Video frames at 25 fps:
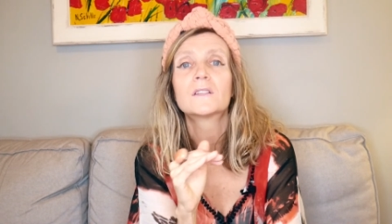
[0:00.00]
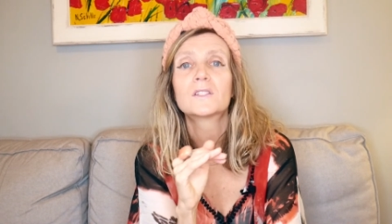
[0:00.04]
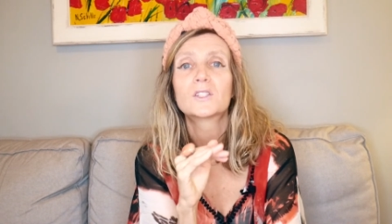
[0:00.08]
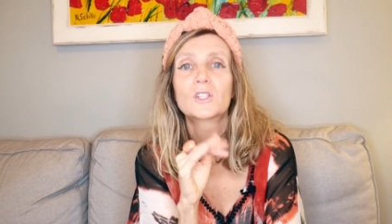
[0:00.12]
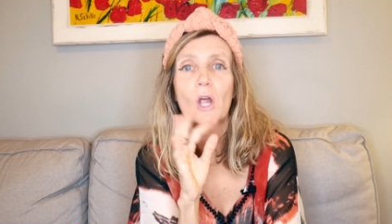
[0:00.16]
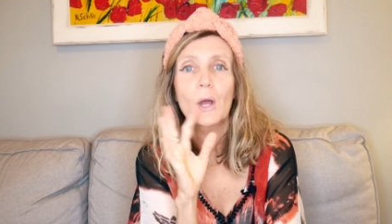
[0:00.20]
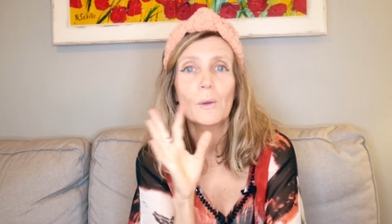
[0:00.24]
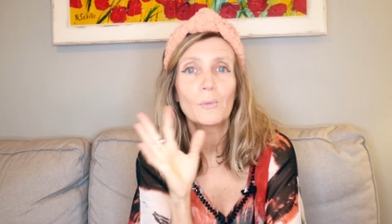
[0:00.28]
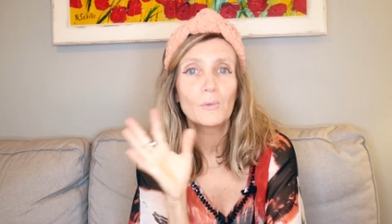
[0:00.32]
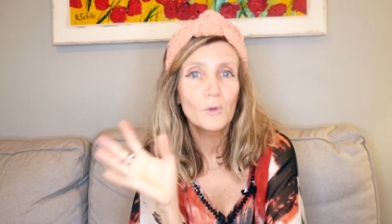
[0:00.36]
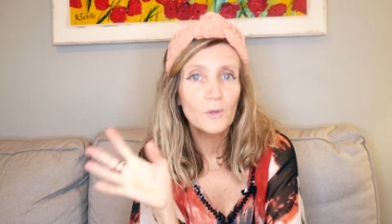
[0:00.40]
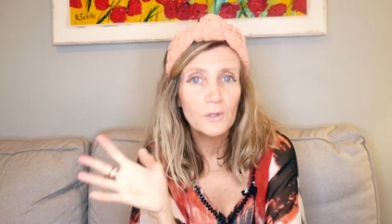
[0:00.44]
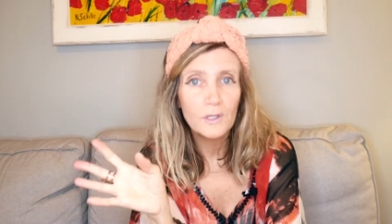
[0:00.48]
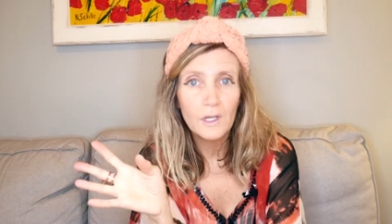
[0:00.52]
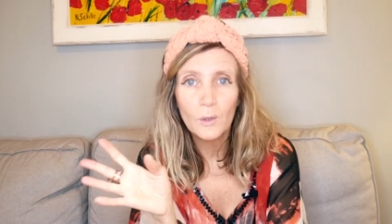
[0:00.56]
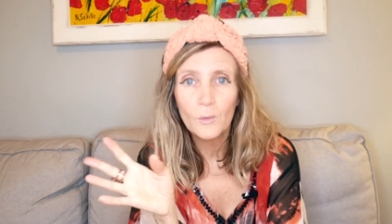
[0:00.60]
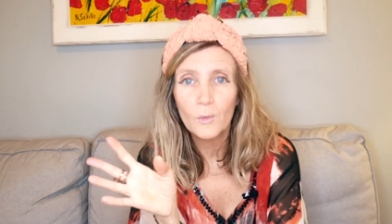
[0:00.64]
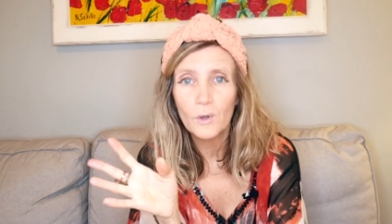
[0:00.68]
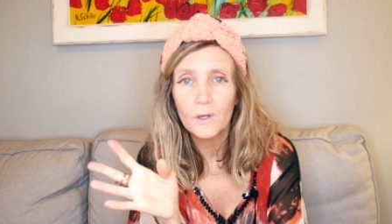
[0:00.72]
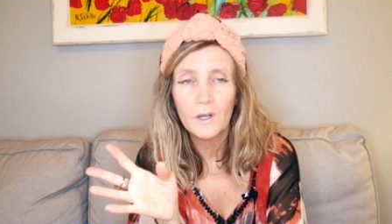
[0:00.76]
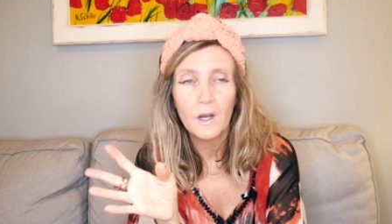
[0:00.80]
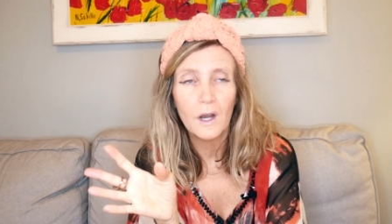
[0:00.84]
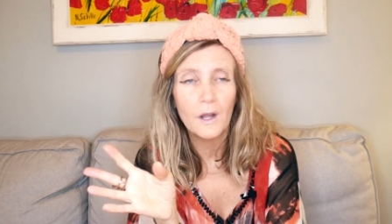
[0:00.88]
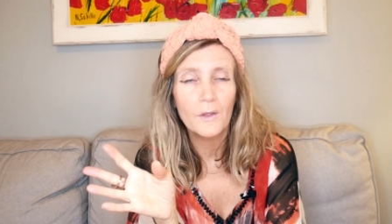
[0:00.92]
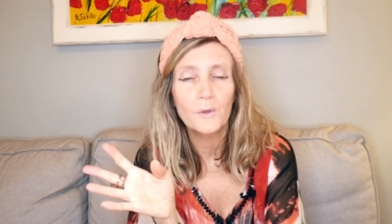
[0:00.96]
Stop looking
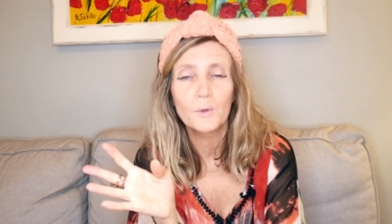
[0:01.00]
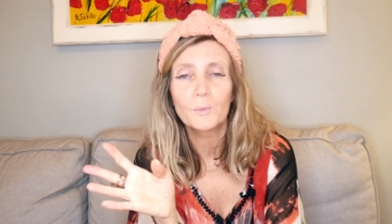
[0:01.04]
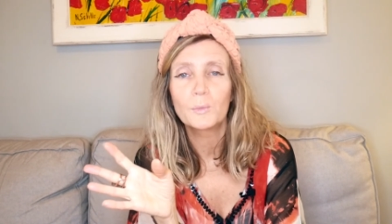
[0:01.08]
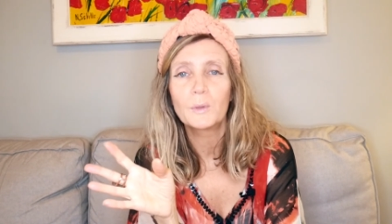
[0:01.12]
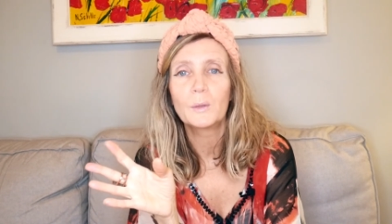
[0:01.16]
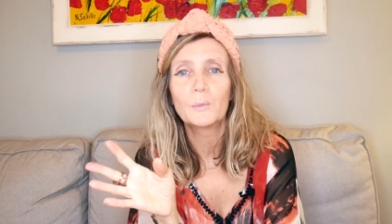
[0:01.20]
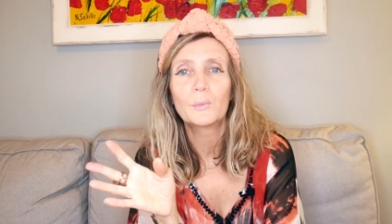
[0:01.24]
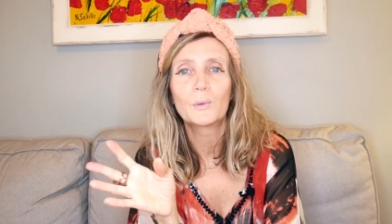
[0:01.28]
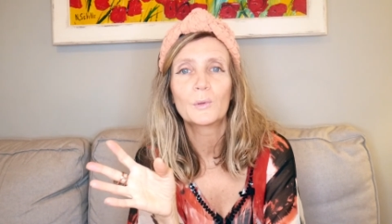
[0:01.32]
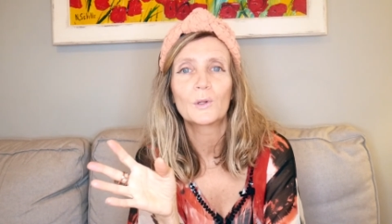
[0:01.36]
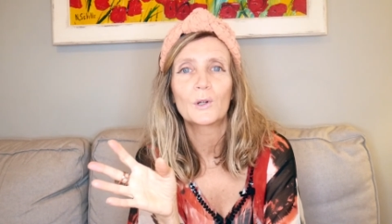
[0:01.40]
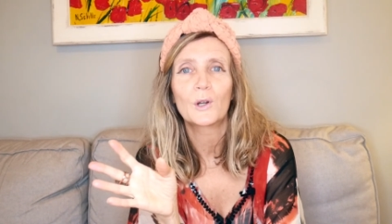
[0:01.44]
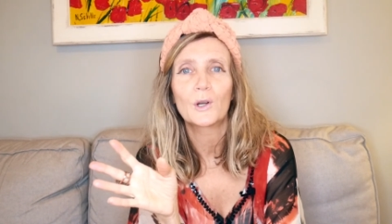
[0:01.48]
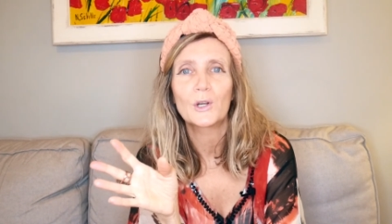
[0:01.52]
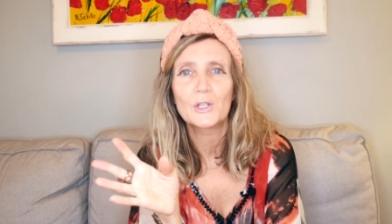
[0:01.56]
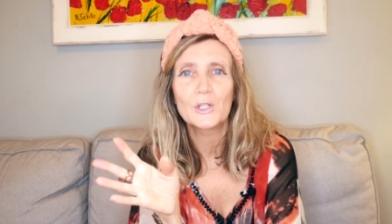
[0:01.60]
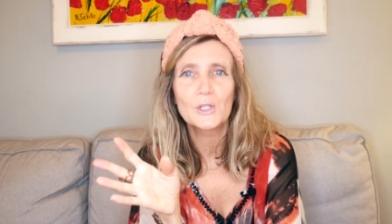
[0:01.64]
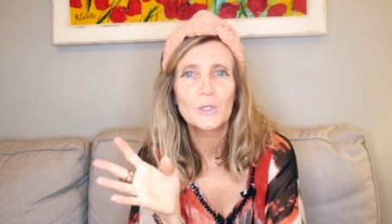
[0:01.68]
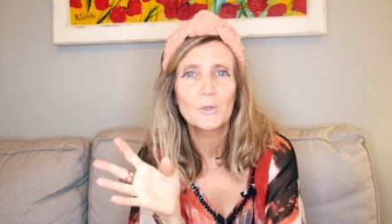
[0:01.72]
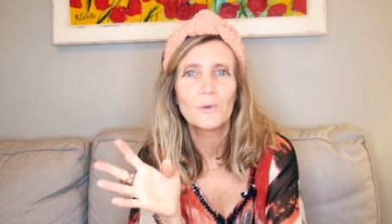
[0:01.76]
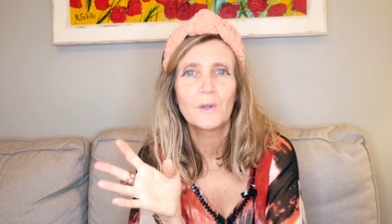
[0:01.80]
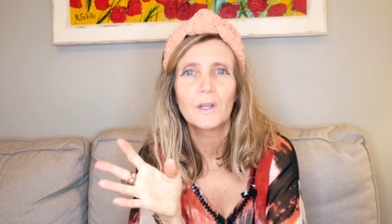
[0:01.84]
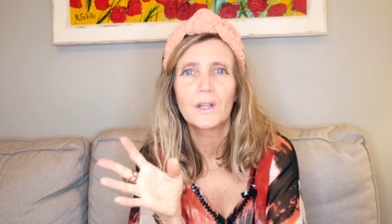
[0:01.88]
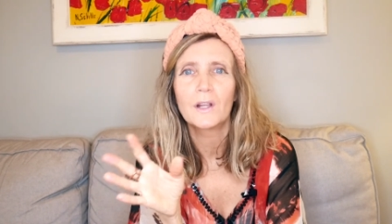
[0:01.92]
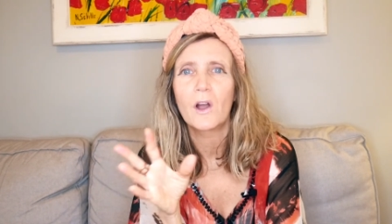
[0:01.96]
what other people are
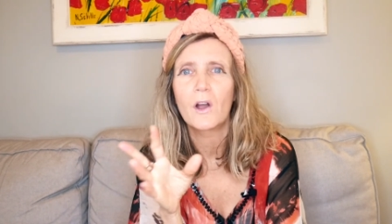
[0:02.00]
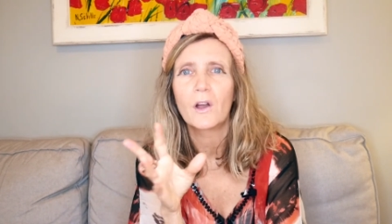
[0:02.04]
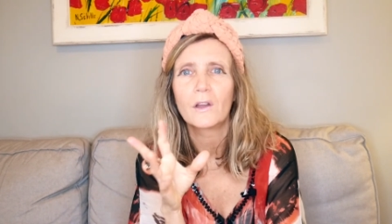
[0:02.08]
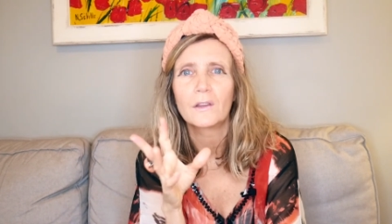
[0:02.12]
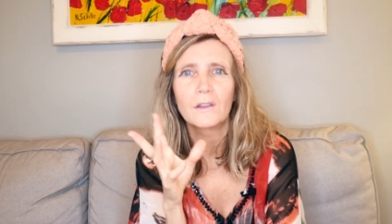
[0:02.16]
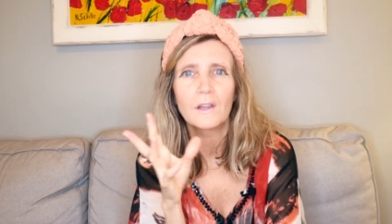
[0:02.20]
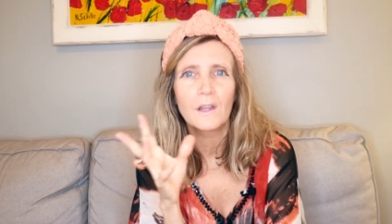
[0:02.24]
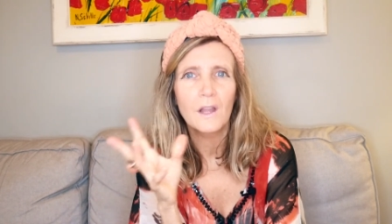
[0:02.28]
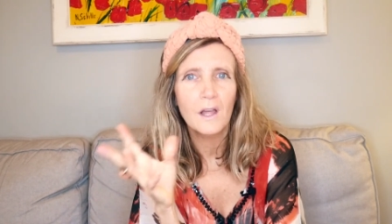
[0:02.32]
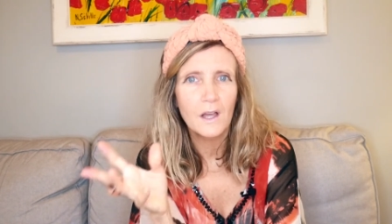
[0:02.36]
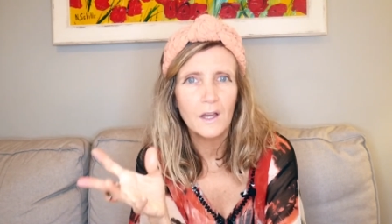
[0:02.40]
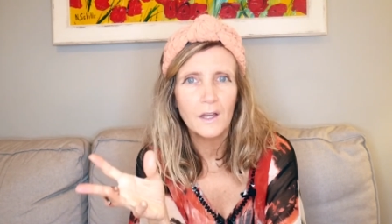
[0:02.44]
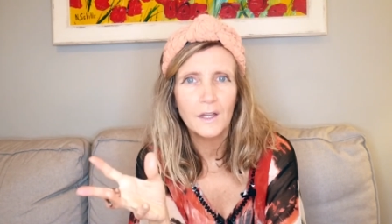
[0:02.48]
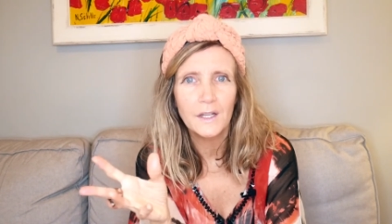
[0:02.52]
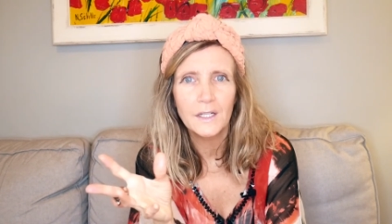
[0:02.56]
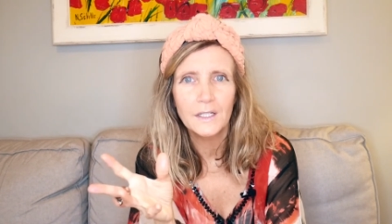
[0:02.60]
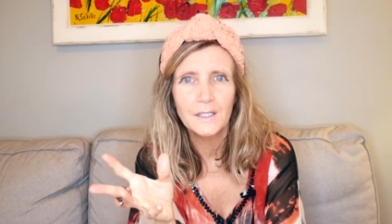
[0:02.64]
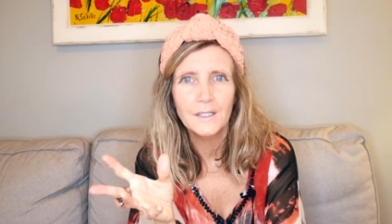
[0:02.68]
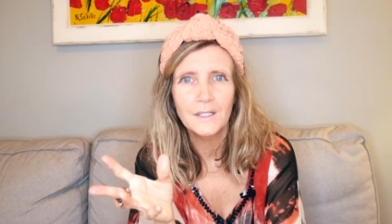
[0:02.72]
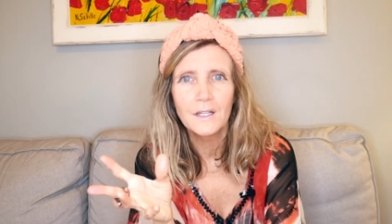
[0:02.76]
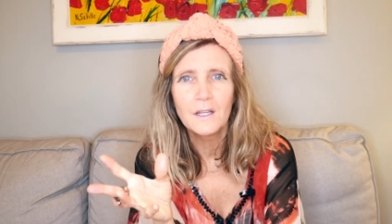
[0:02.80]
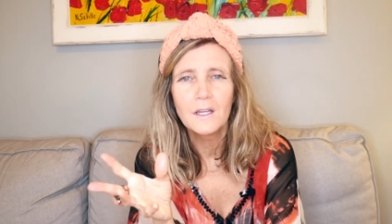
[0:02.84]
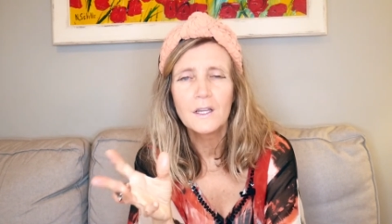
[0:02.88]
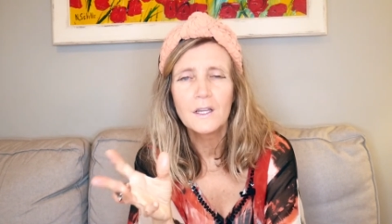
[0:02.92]
doing online.